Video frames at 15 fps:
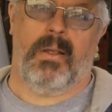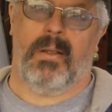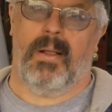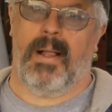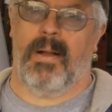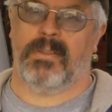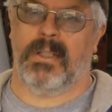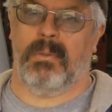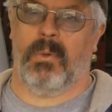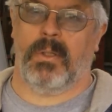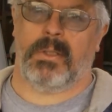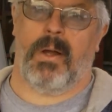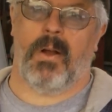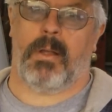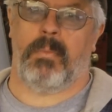I'll see. We'll
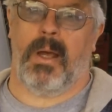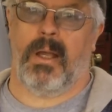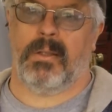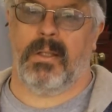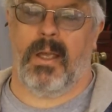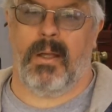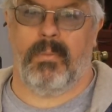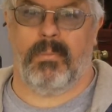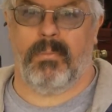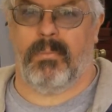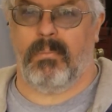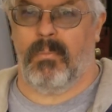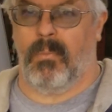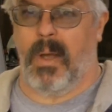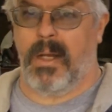talk about that
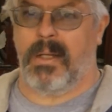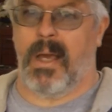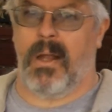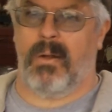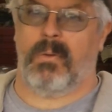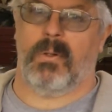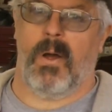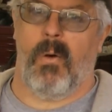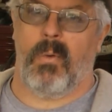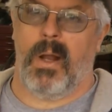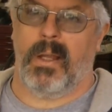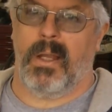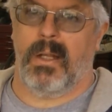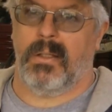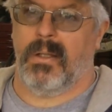way down the road when
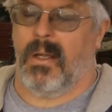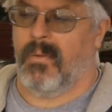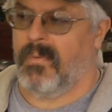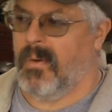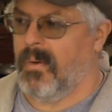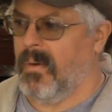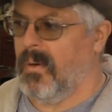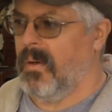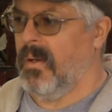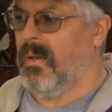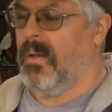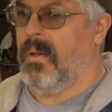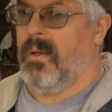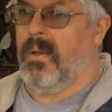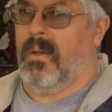I get that far.
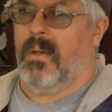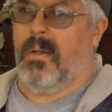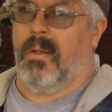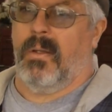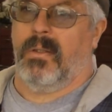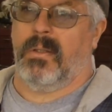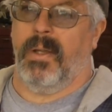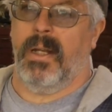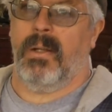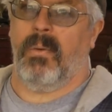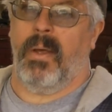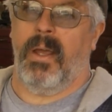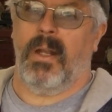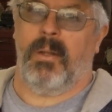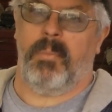So
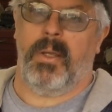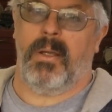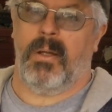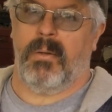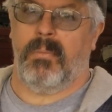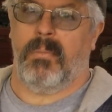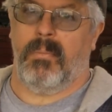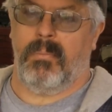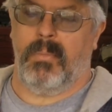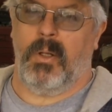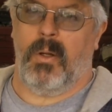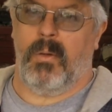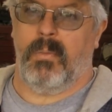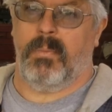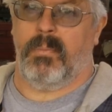anyway, it'll be a, you
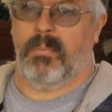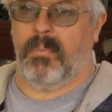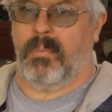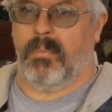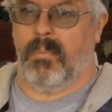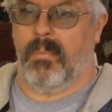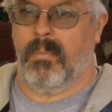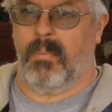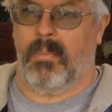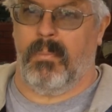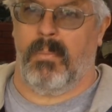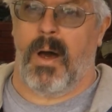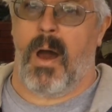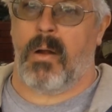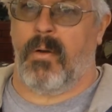know,
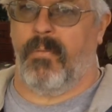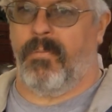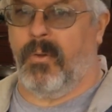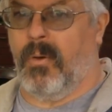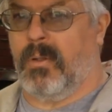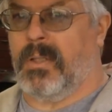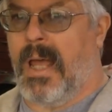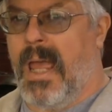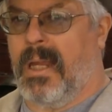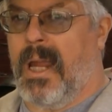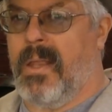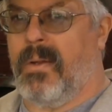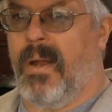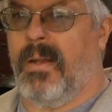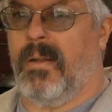modern fuel tank,
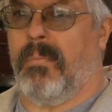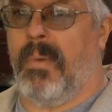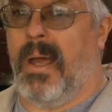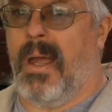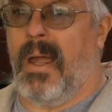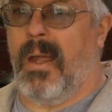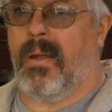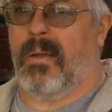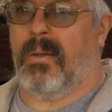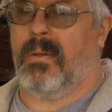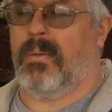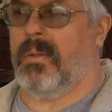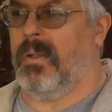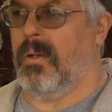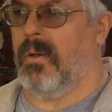either in the back,
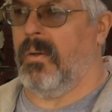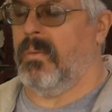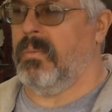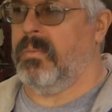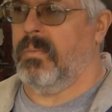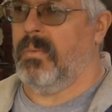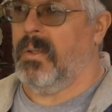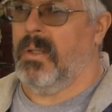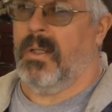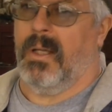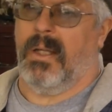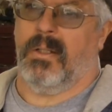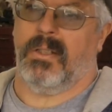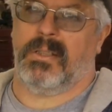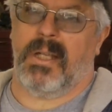you know,
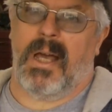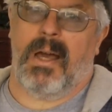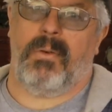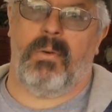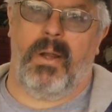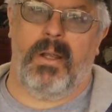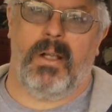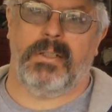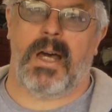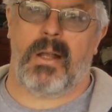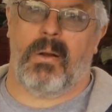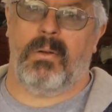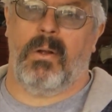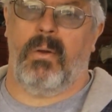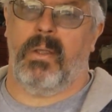in the side rails. I
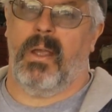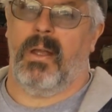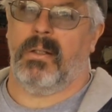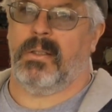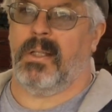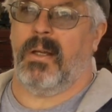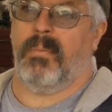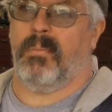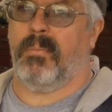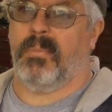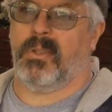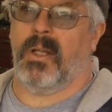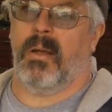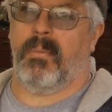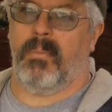don't know yet.
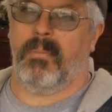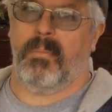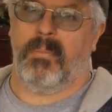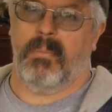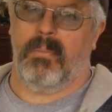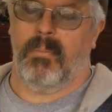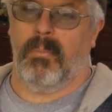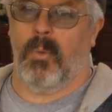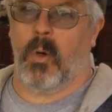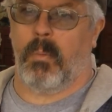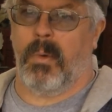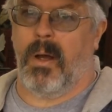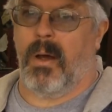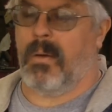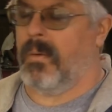Something more
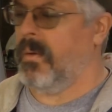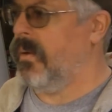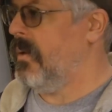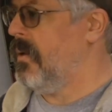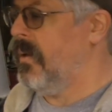modern.